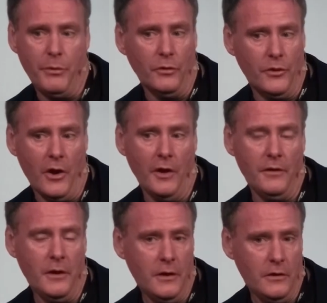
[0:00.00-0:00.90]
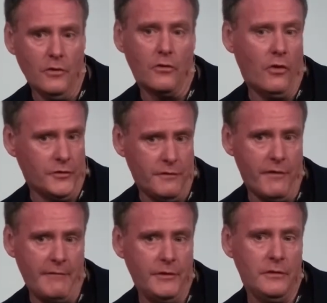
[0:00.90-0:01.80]
to pull down your cost of
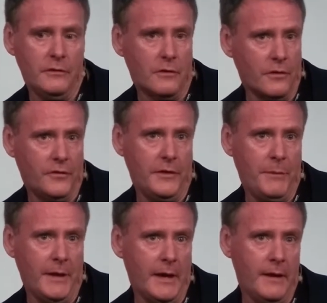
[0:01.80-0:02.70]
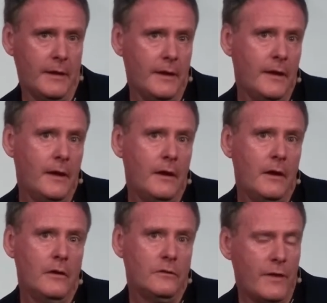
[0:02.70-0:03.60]
revenue or your CPA.
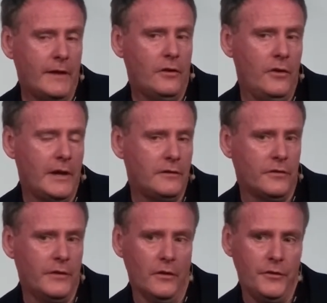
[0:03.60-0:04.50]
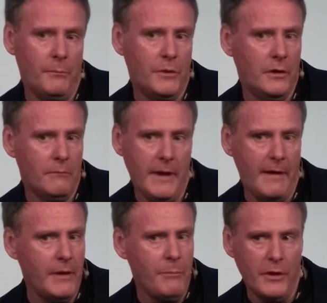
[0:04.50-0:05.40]
So that's how you get your sales number.
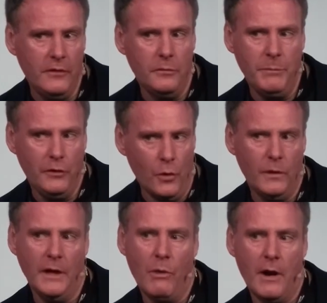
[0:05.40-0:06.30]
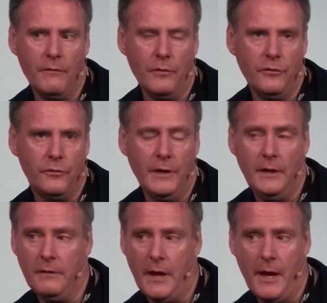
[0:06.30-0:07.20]
Everybody should be totally aware of those
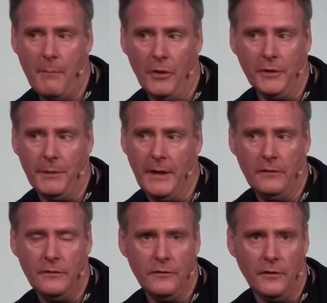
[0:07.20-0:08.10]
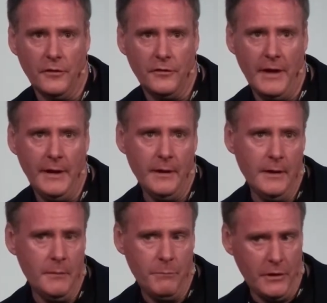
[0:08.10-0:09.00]
3 multiplications on their site,
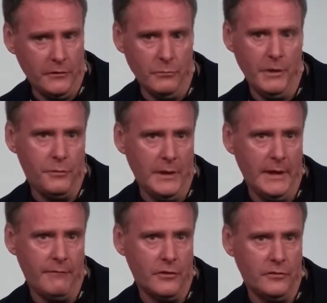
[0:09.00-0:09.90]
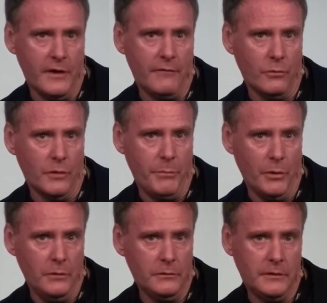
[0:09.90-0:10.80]
because there's only 3 levers you're ever going to
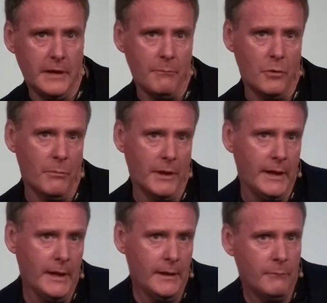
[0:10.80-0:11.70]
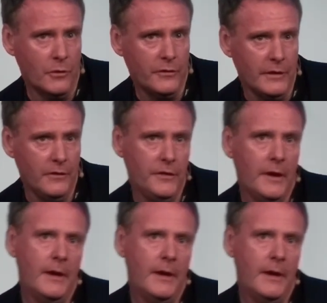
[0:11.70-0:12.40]
pull to get more money, more sales.